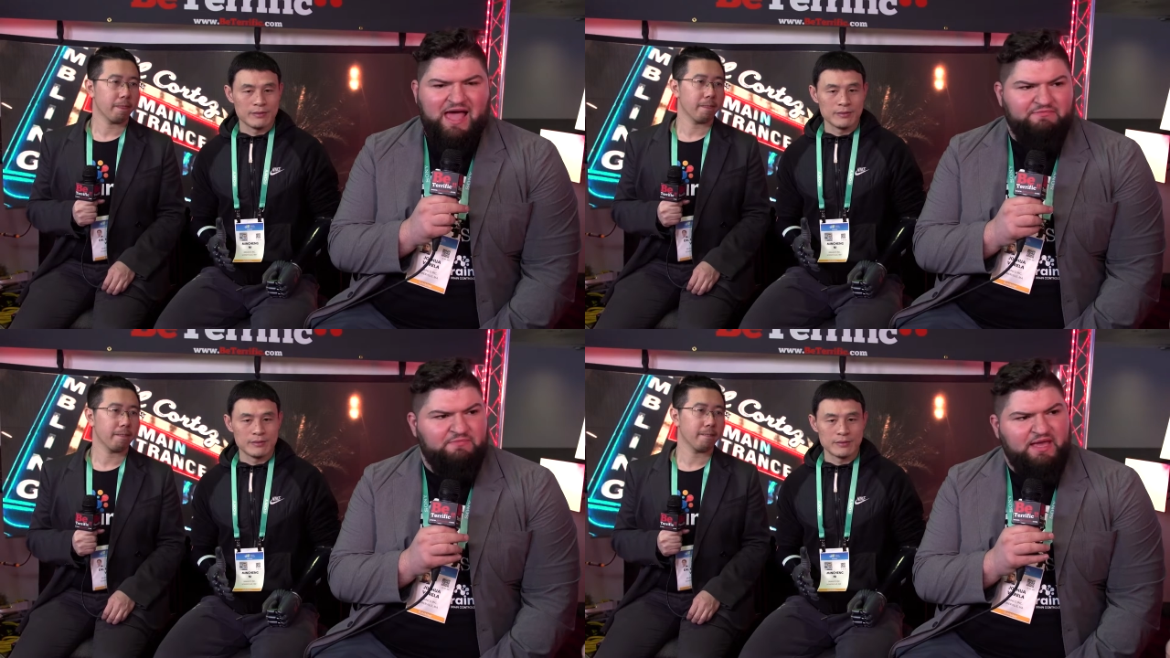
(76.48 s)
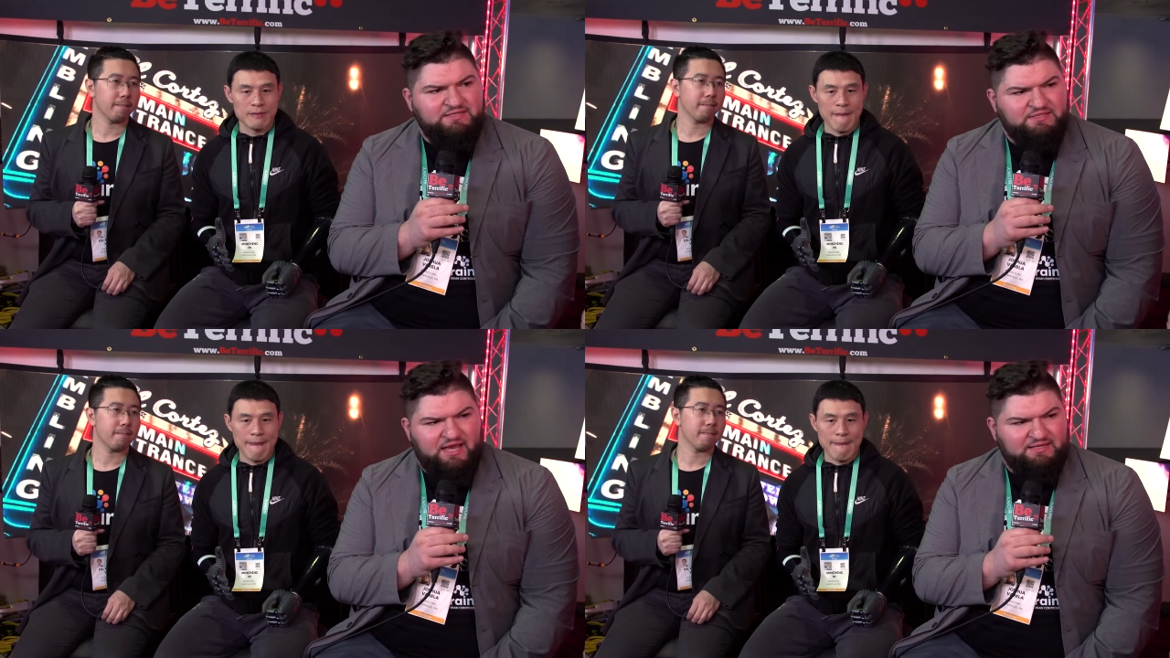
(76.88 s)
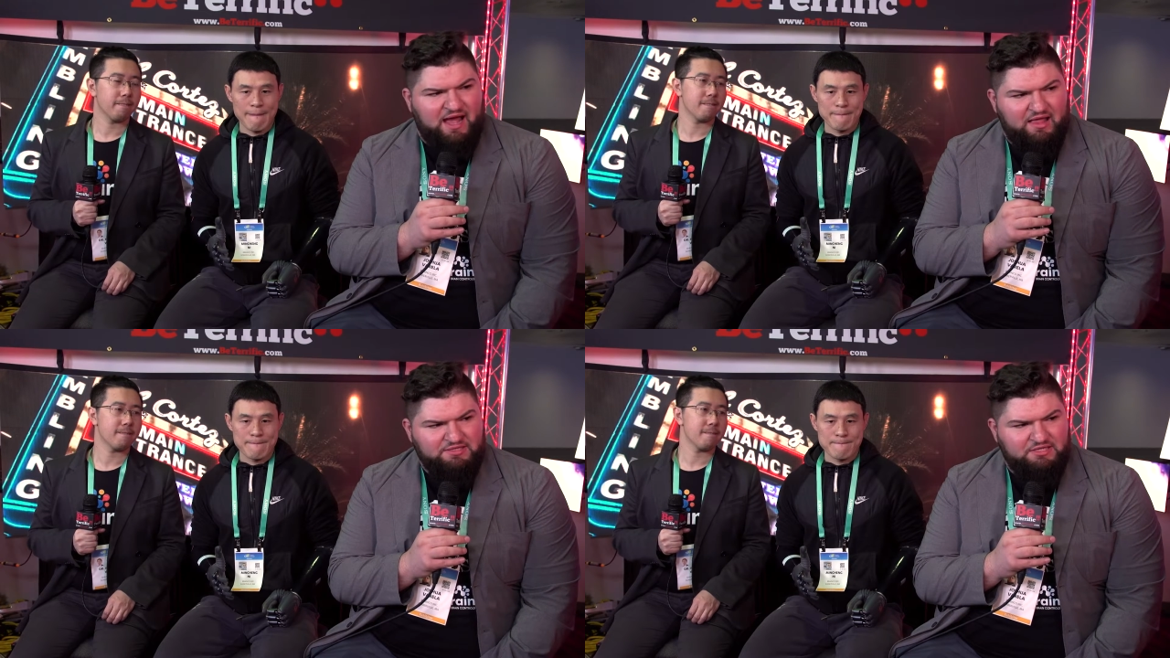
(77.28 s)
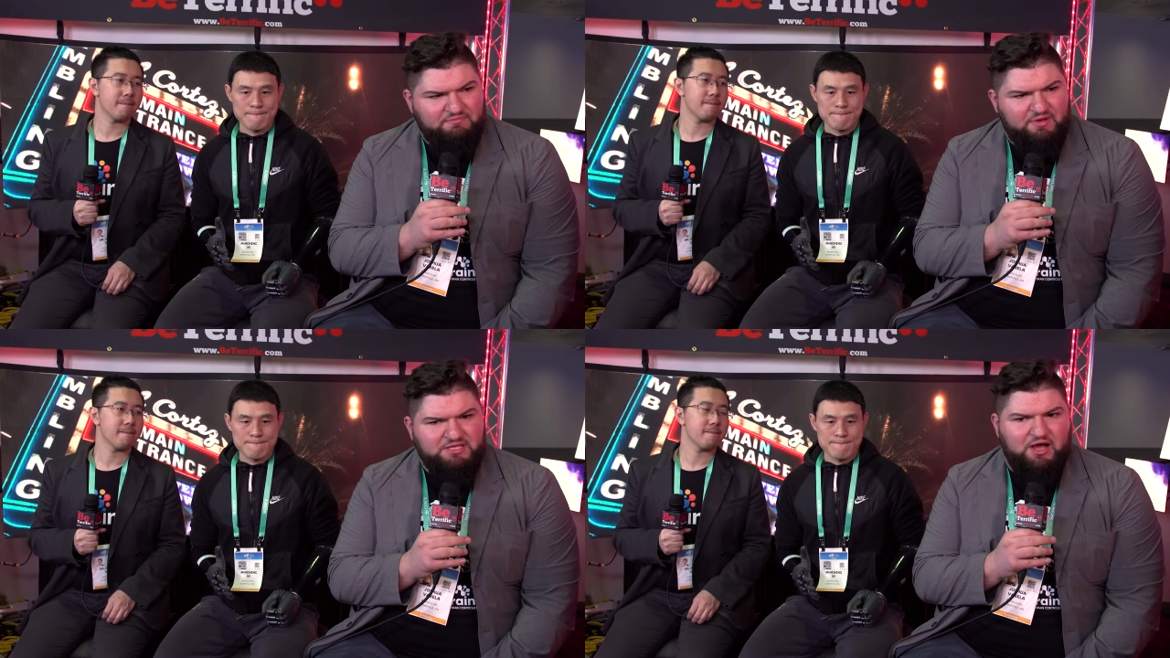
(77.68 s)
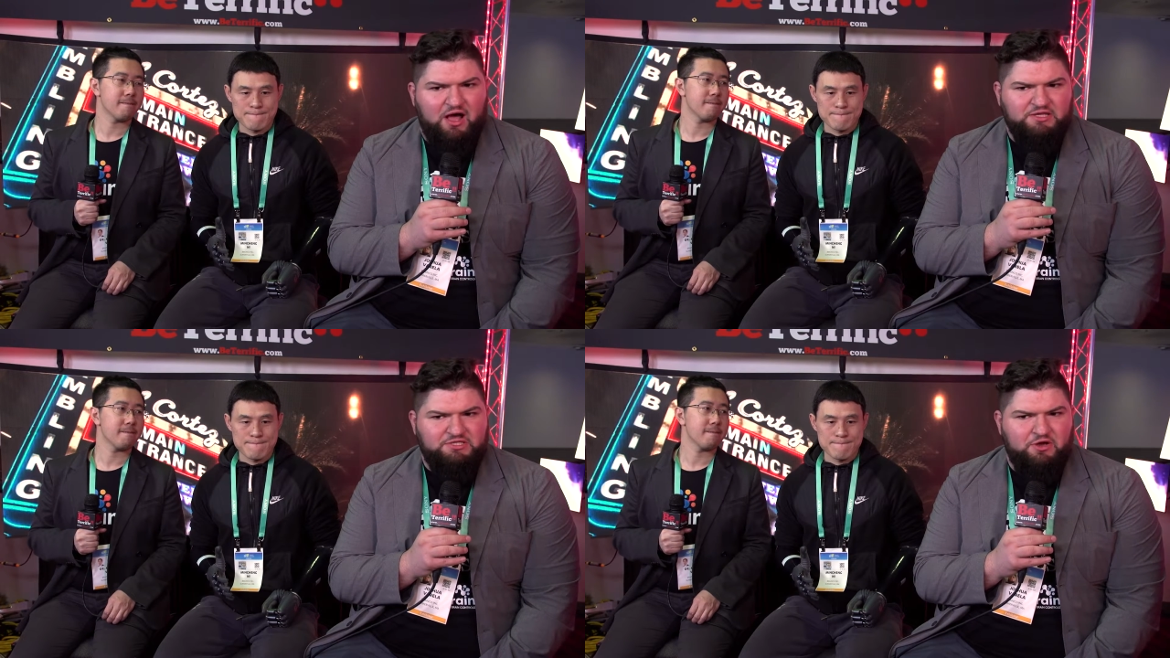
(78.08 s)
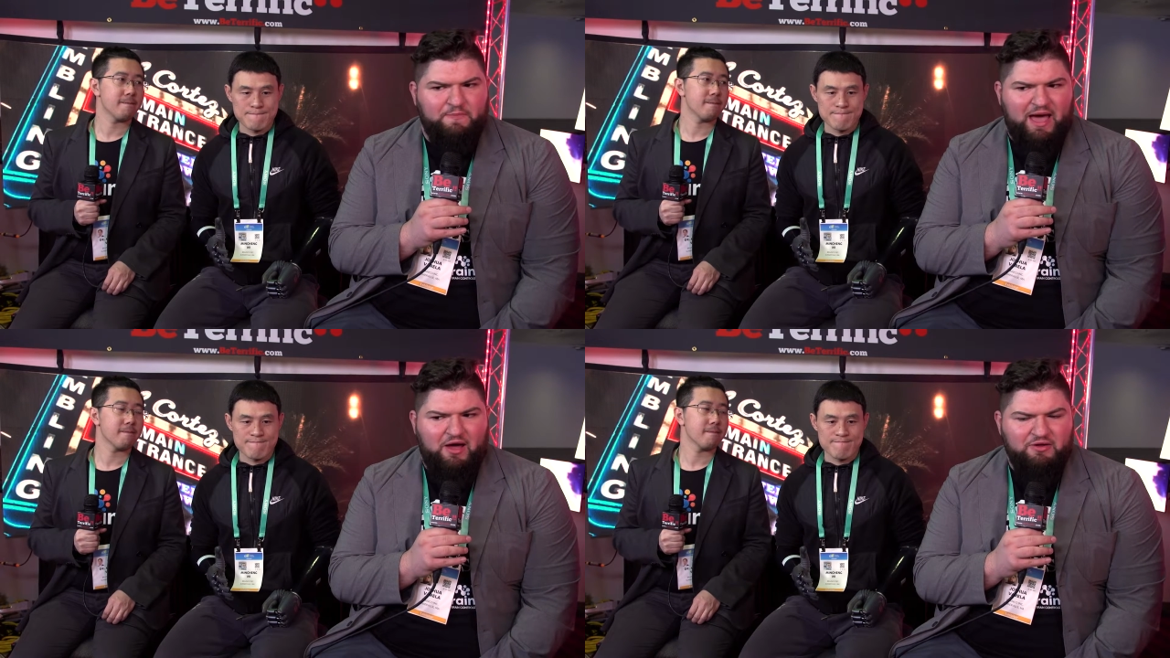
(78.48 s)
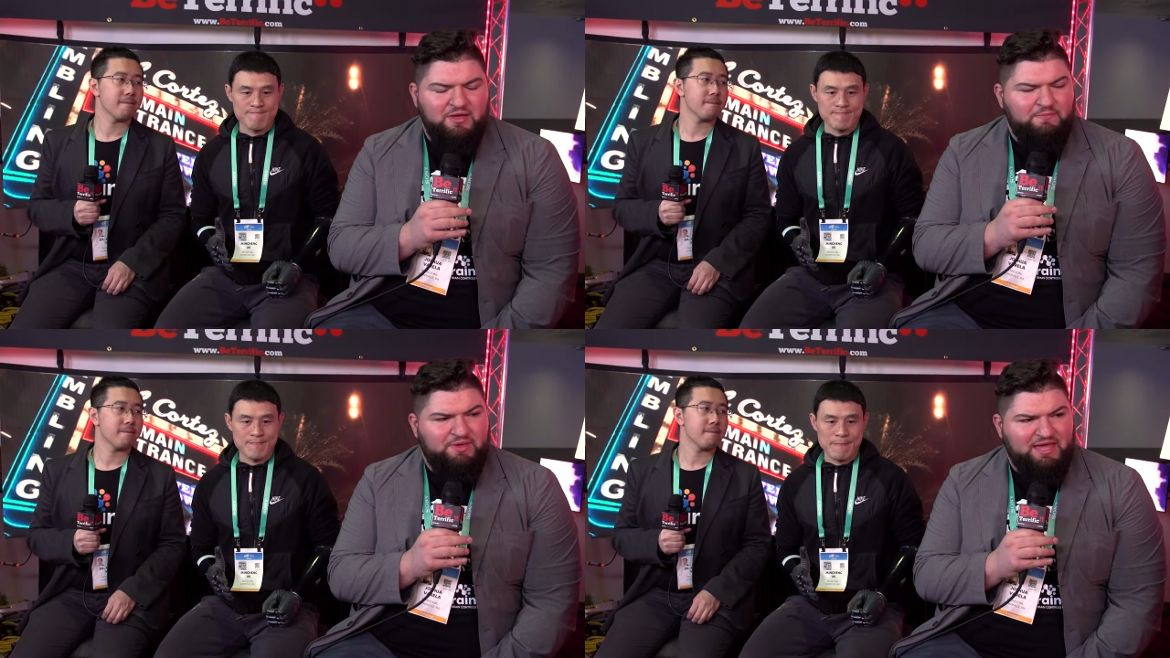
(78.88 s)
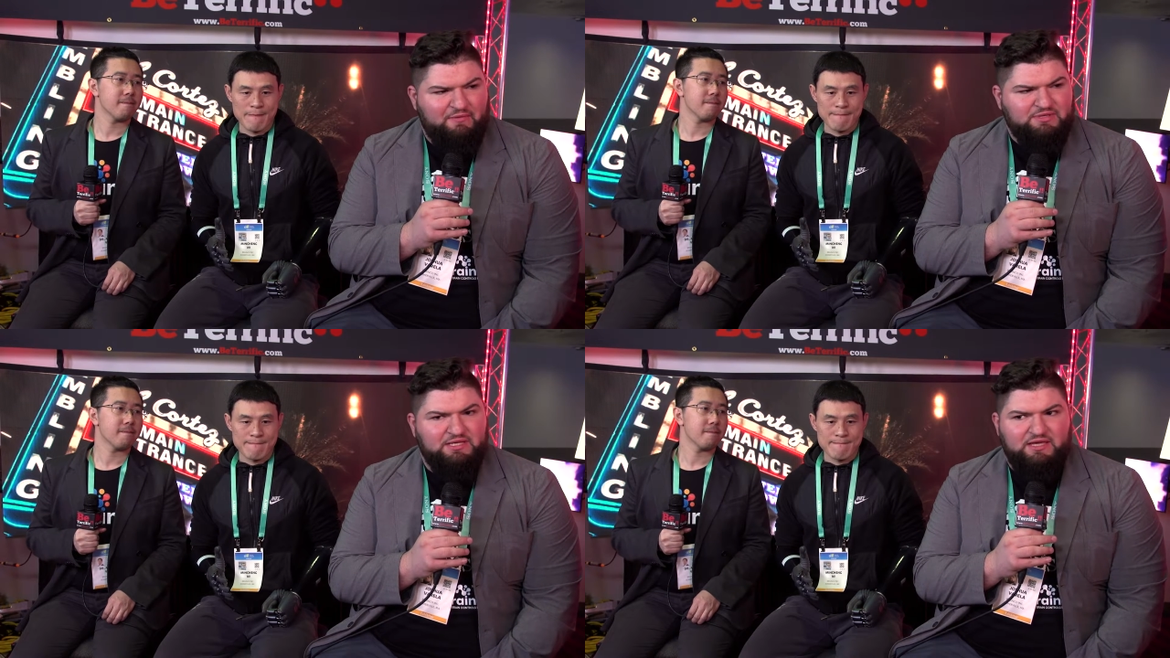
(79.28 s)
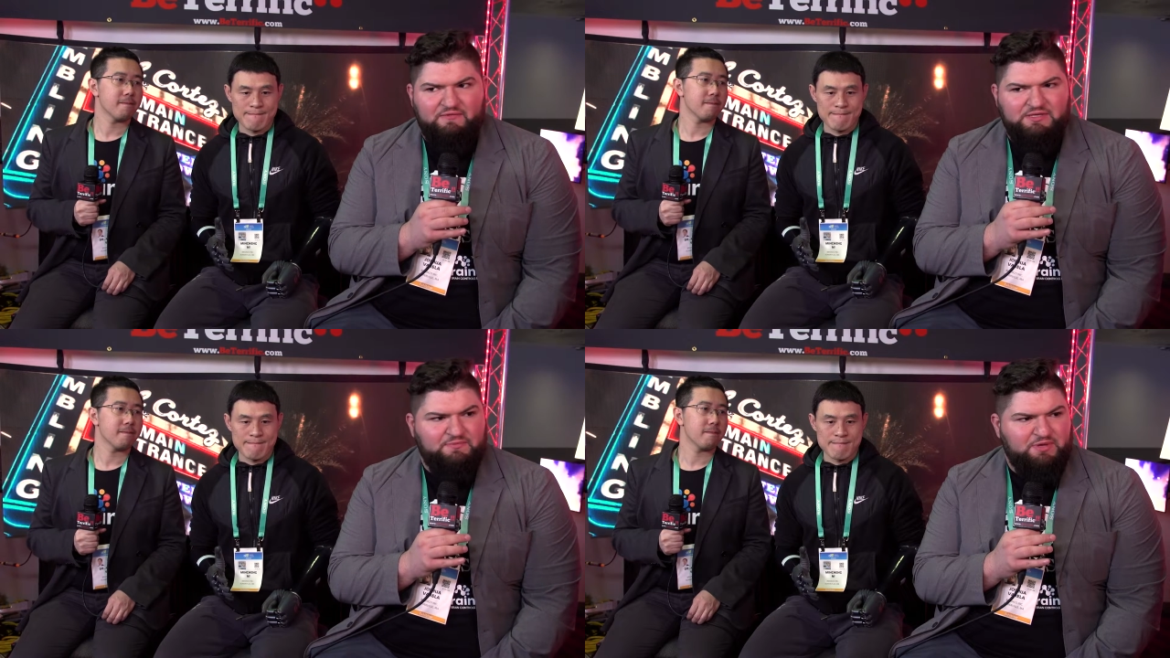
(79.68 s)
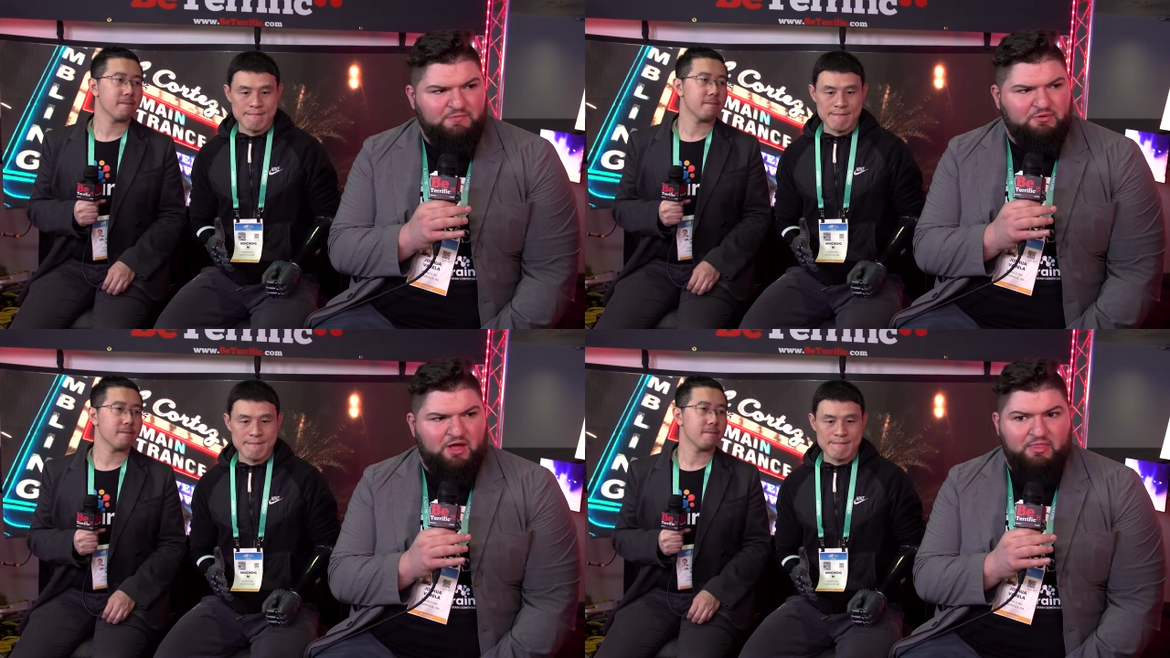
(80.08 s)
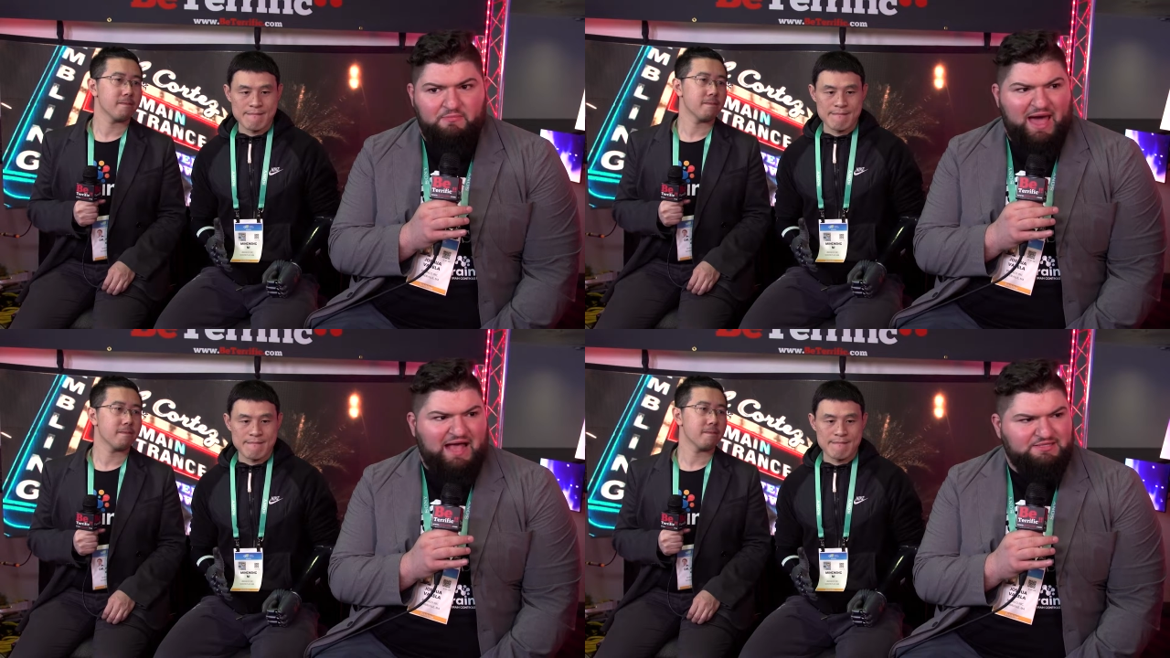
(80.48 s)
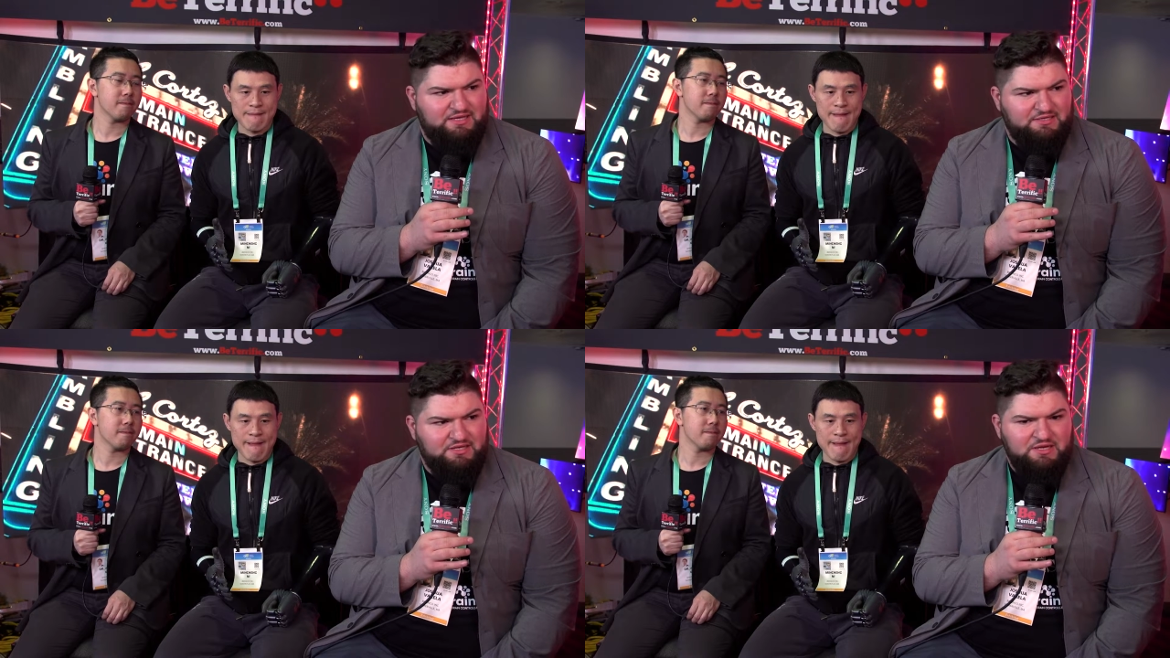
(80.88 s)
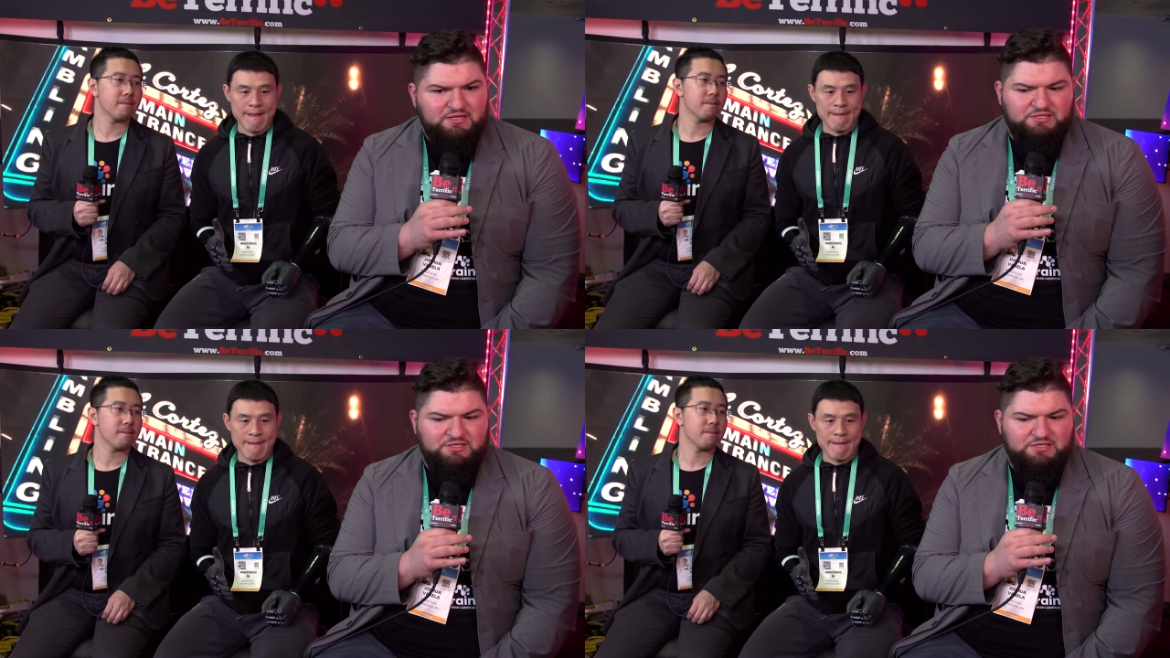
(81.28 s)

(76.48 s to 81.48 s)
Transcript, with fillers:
Speaker 1: to have amazing technology, but it's also about being able to give it to people on the masses.